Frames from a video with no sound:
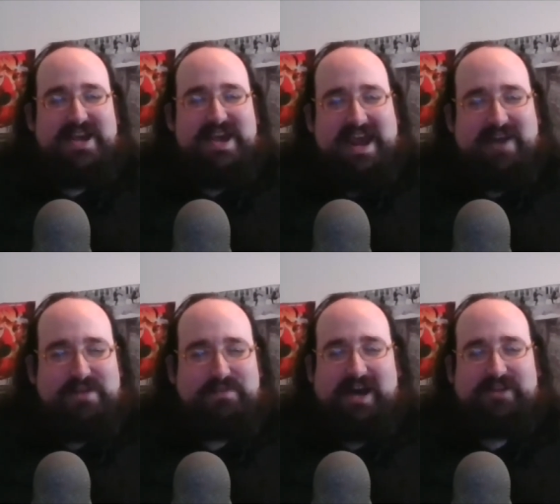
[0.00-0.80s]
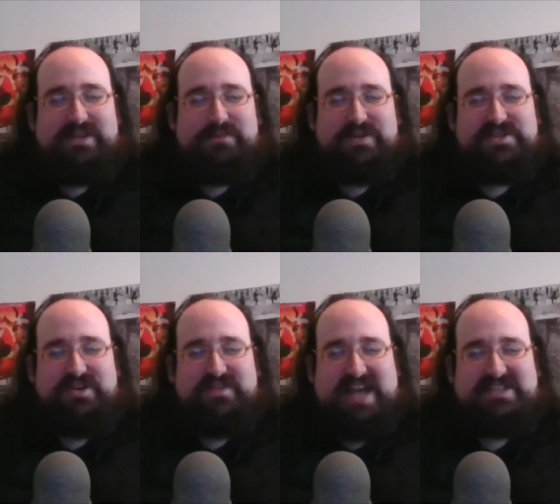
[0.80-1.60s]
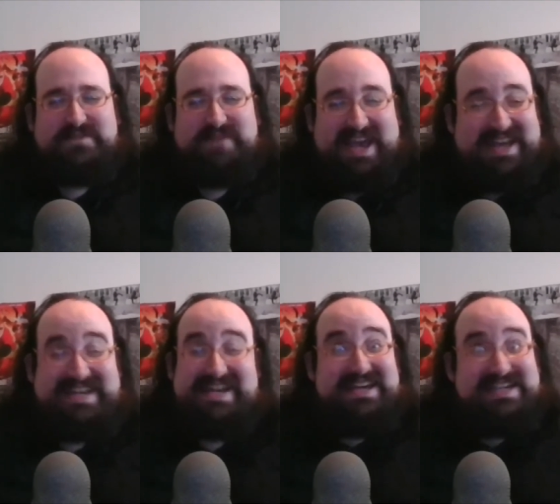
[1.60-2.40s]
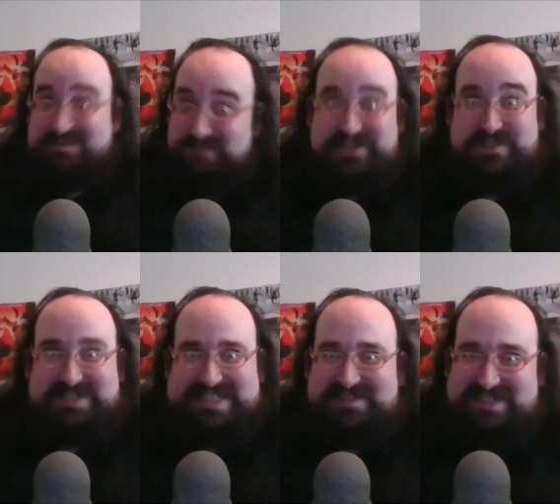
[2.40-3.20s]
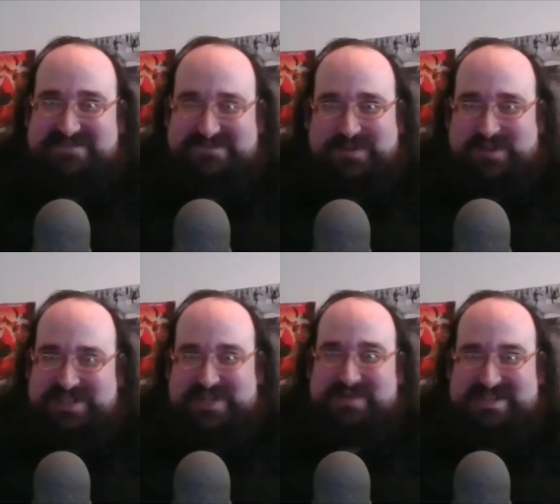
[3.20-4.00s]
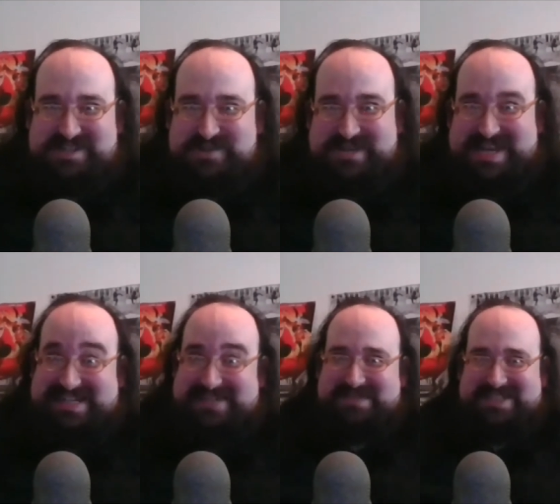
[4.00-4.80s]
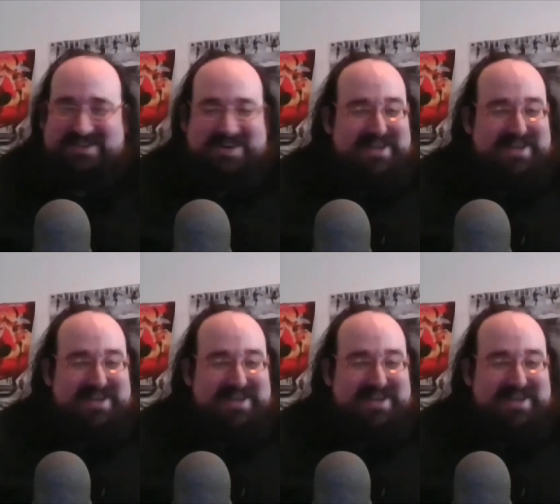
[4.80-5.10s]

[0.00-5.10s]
harry potter and the prisoner of azkaban it was 2004 no one knew yet i'm sorry